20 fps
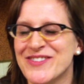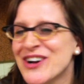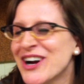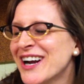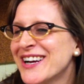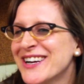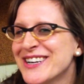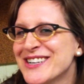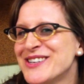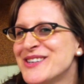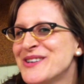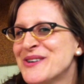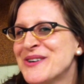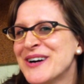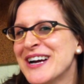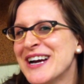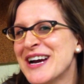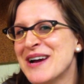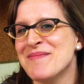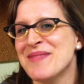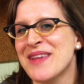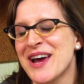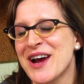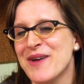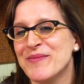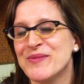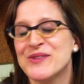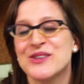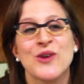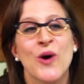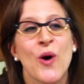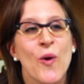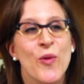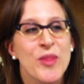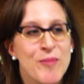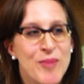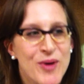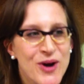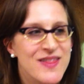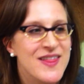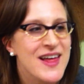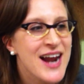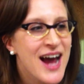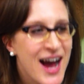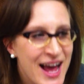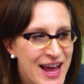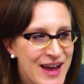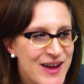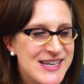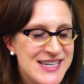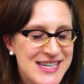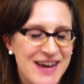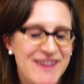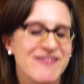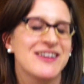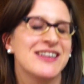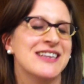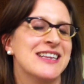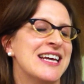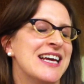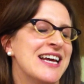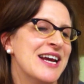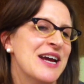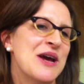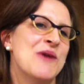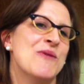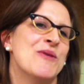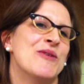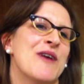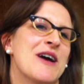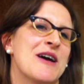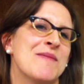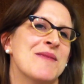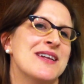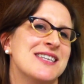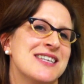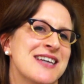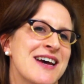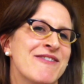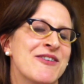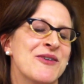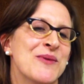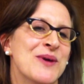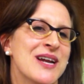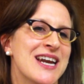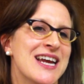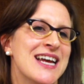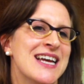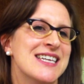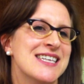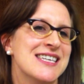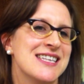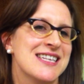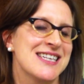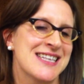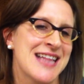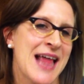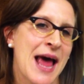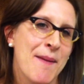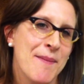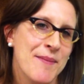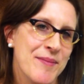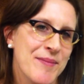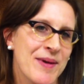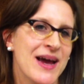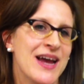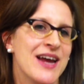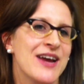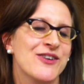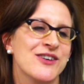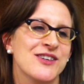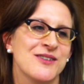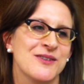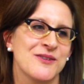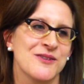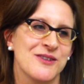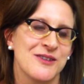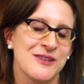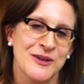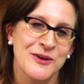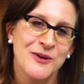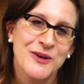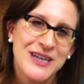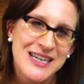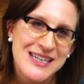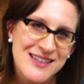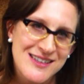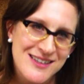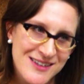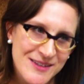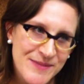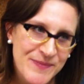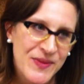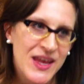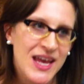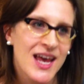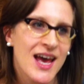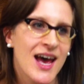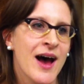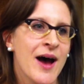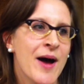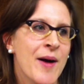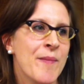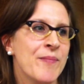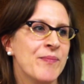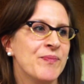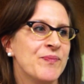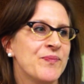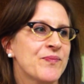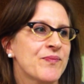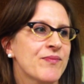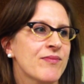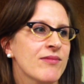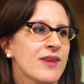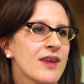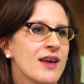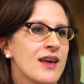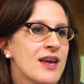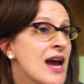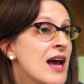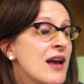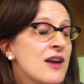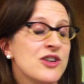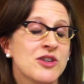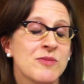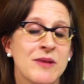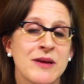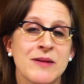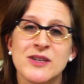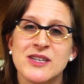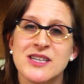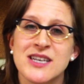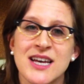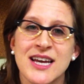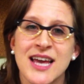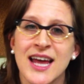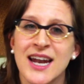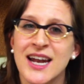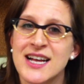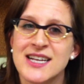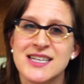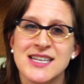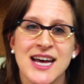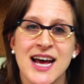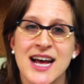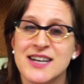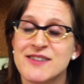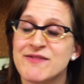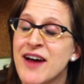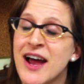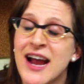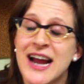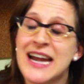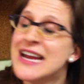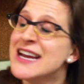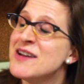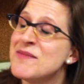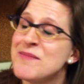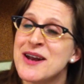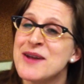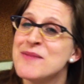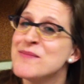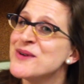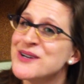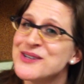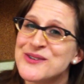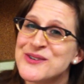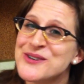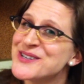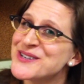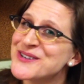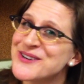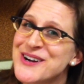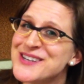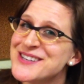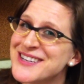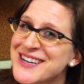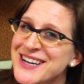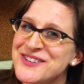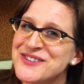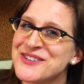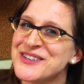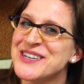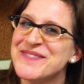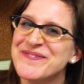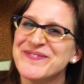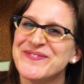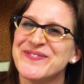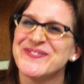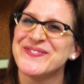you got a good story, I'm there. So the book that I definitely would recommend to everyone is The Slap by Christos Tsiolkas. Um, yeah, you should be able to get it at fine independent bookstores across the country.